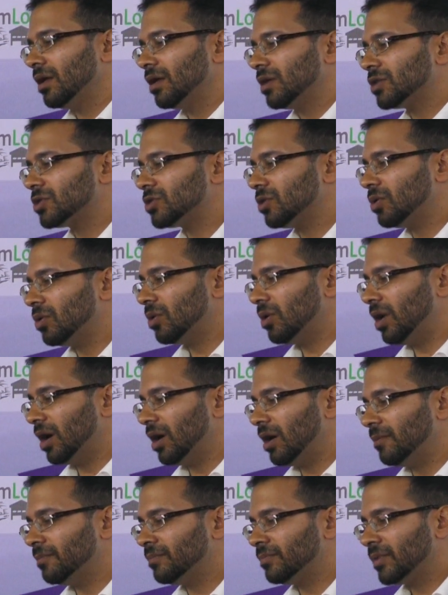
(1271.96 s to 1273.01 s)

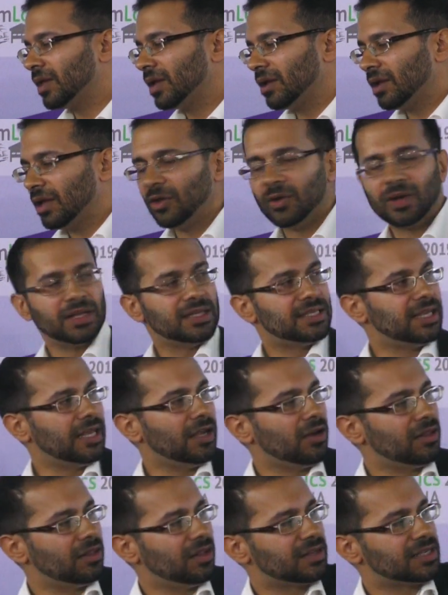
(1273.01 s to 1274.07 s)
So you can see
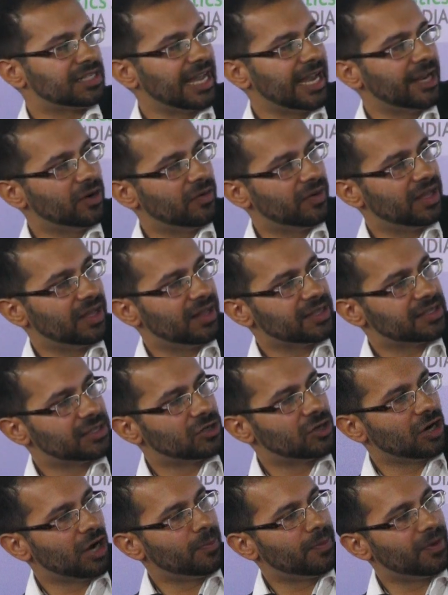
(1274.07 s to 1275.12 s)
on the slide over there, that's a
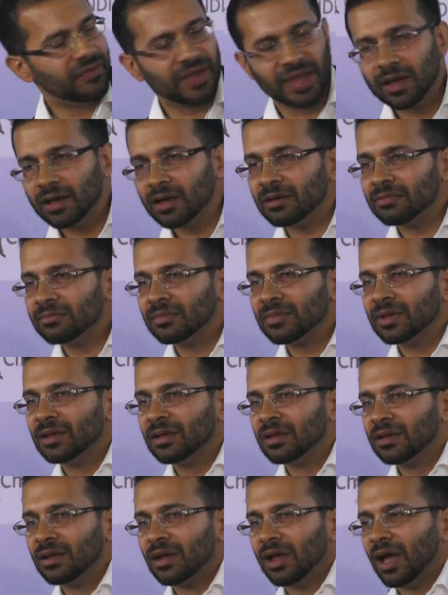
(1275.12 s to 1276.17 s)
drop of ink.
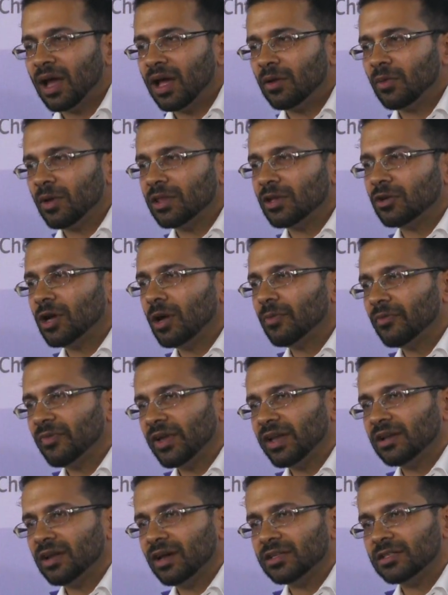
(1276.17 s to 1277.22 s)
And what the drop of
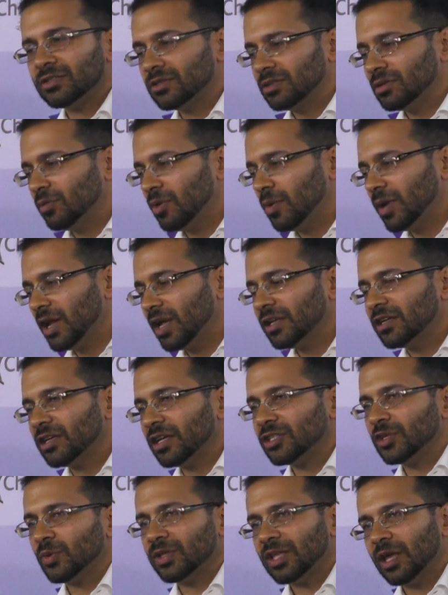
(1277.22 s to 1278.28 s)
ink does, the moment I
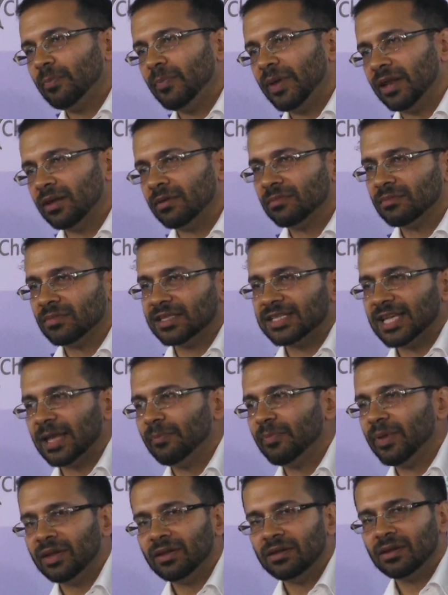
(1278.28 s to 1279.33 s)
touch it with that pin, the same
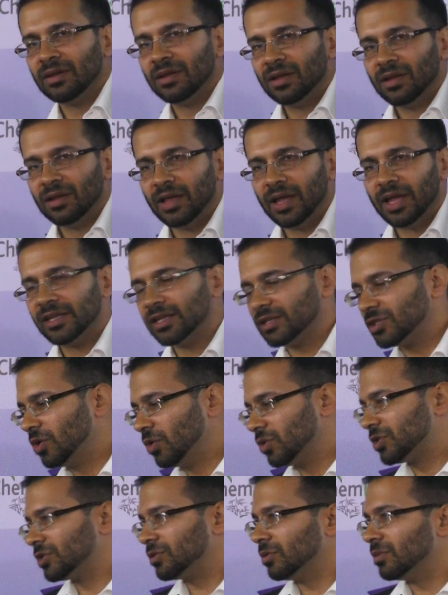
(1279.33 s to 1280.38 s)
pin, it just
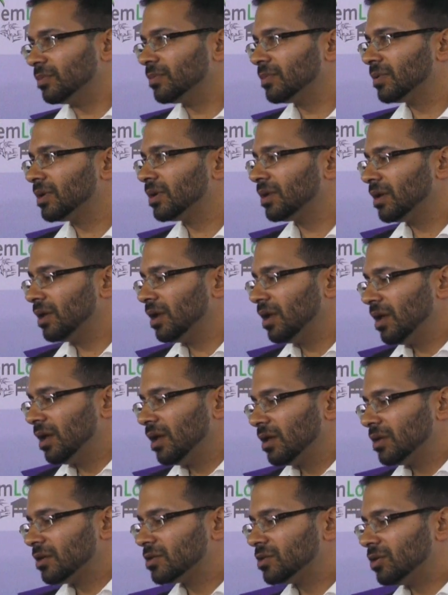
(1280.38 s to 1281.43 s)
goes through.
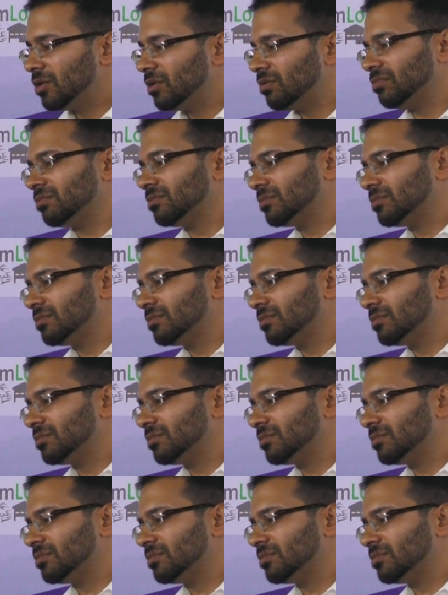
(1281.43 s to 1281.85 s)
So